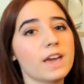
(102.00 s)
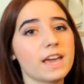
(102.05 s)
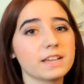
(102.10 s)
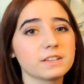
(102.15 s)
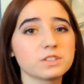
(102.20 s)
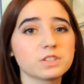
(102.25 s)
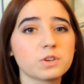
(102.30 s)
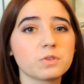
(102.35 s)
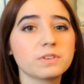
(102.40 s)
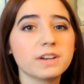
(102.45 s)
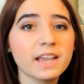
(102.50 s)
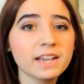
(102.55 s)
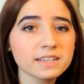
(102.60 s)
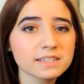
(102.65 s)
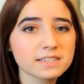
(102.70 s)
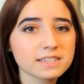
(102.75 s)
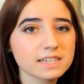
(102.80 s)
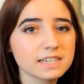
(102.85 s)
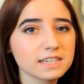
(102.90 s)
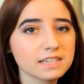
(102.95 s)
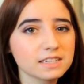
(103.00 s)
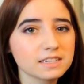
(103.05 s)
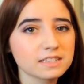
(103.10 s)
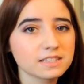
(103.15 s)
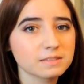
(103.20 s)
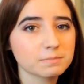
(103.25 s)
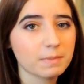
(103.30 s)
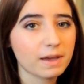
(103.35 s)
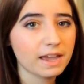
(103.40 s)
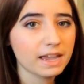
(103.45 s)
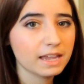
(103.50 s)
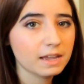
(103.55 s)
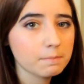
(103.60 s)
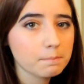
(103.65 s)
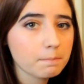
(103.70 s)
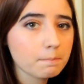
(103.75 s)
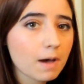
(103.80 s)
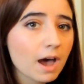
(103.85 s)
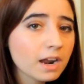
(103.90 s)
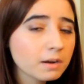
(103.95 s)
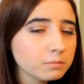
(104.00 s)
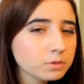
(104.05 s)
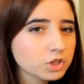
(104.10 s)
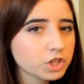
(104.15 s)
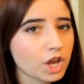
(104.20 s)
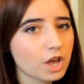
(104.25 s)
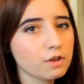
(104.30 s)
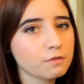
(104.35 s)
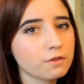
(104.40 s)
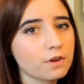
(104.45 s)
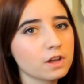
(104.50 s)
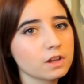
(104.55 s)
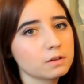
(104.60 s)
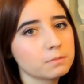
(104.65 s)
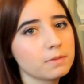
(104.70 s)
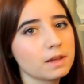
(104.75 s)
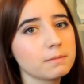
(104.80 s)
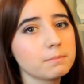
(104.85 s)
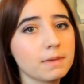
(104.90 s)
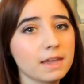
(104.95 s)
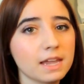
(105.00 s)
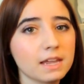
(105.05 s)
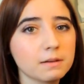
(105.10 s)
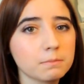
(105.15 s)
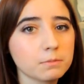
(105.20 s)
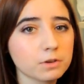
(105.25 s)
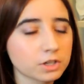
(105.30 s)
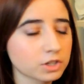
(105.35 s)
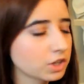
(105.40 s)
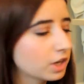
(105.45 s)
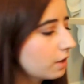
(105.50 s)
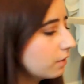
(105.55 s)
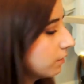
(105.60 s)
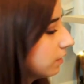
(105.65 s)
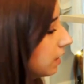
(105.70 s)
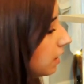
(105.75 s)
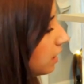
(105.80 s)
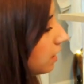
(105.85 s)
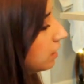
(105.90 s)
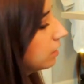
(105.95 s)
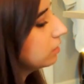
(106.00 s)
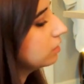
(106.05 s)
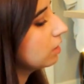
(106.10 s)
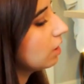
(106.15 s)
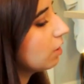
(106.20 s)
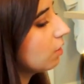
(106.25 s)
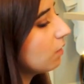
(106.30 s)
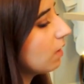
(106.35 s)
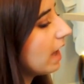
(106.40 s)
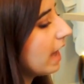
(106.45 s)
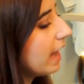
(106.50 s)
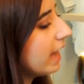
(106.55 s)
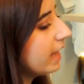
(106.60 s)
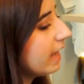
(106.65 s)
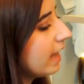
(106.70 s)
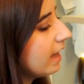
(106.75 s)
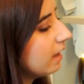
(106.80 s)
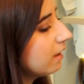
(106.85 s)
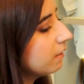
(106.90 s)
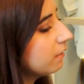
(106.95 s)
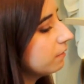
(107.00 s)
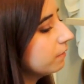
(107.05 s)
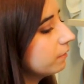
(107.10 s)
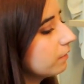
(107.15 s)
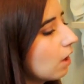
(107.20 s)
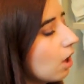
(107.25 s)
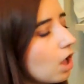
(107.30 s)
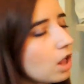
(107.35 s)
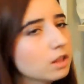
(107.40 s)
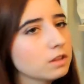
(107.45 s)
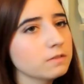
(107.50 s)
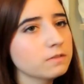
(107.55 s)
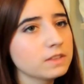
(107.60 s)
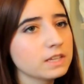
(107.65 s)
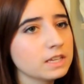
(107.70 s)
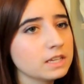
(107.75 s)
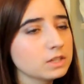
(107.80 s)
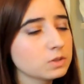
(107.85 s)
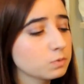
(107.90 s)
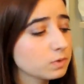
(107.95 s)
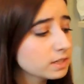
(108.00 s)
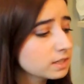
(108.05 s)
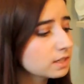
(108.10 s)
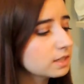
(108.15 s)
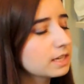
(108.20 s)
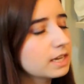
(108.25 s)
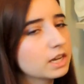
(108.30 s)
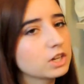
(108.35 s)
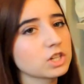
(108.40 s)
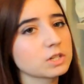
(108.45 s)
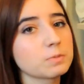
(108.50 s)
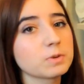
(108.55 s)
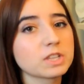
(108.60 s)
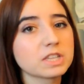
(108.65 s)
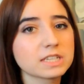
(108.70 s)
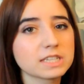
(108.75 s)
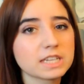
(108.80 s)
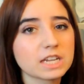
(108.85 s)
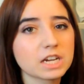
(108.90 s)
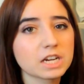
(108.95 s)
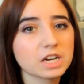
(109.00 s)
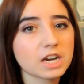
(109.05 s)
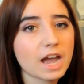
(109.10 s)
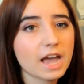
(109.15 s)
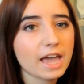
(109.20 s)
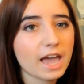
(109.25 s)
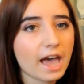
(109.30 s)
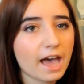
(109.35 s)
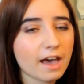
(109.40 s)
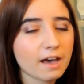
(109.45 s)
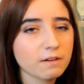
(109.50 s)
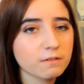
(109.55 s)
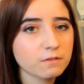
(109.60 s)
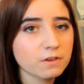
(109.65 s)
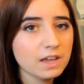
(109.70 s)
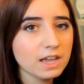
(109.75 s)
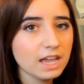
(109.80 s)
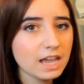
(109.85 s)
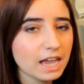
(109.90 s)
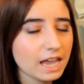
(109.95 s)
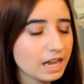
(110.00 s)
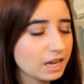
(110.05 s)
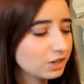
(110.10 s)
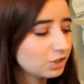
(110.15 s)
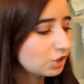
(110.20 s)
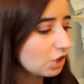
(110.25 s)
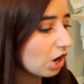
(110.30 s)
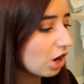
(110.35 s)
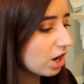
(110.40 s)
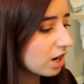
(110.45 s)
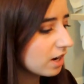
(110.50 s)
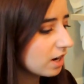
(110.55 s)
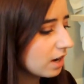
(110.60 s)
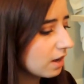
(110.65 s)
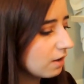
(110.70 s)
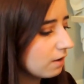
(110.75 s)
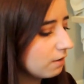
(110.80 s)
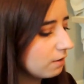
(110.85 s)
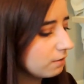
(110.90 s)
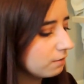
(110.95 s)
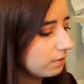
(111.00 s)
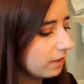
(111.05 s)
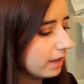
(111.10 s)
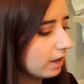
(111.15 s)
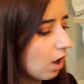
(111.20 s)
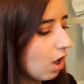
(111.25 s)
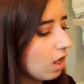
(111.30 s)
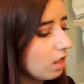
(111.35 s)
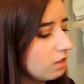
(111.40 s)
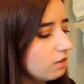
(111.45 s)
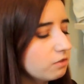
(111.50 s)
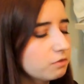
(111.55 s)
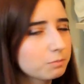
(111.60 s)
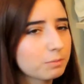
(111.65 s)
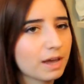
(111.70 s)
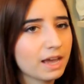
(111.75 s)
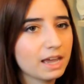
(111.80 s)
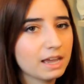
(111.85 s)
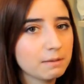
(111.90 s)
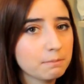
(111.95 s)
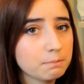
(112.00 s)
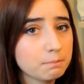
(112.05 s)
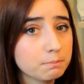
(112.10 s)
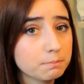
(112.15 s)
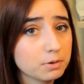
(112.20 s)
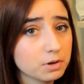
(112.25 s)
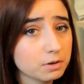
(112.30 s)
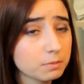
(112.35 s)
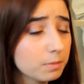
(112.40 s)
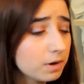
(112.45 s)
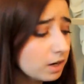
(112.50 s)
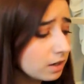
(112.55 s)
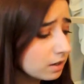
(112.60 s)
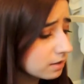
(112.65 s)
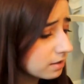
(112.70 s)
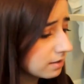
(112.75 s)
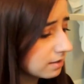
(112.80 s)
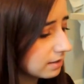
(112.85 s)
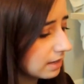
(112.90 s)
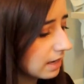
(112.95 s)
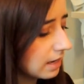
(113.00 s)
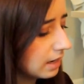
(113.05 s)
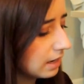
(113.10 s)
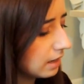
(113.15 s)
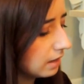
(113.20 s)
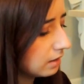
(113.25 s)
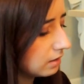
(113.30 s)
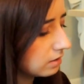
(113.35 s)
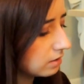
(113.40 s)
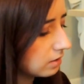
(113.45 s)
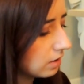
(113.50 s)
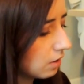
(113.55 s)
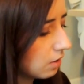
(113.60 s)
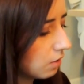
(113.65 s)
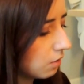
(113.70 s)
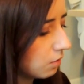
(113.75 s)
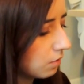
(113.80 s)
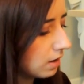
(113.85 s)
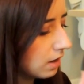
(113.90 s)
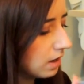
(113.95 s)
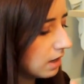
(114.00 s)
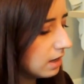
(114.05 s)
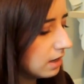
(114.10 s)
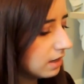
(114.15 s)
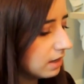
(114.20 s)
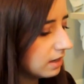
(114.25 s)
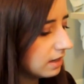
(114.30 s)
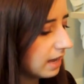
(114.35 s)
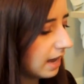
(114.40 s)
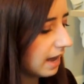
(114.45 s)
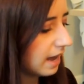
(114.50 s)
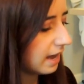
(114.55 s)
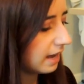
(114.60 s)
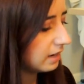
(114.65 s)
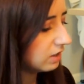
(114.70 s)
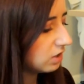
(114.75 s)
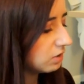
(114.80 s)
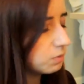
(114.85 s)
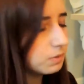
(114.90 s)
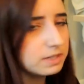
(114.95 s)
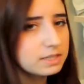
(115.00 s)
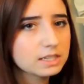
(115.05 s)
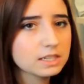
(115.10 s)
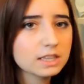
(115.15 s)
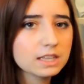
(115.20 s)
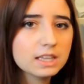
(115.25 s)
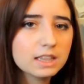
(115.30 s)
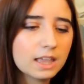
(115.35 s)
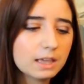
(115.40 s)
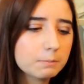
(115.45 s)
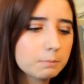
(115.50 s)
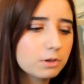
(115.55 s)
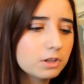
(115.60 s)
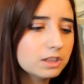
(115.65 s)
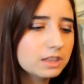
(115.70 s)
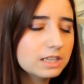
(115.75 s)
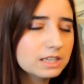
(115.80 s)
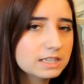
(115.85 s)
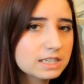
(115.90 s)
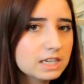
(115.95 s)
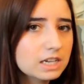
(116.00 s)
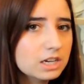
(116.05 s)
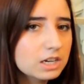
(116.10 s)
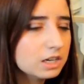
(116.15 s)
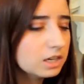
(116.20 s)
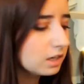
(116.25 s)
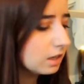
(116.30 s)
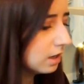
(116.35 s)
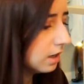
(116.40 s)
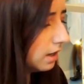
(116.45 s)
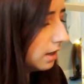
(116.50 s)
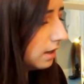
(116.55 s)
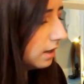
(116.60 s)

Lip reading: Okay, so next is my bottom shelf on my main bookshelf. So I have all of these, recently I just put this here, I have a jar of like all of my bookmarks, and so yeah, I just recently like put this here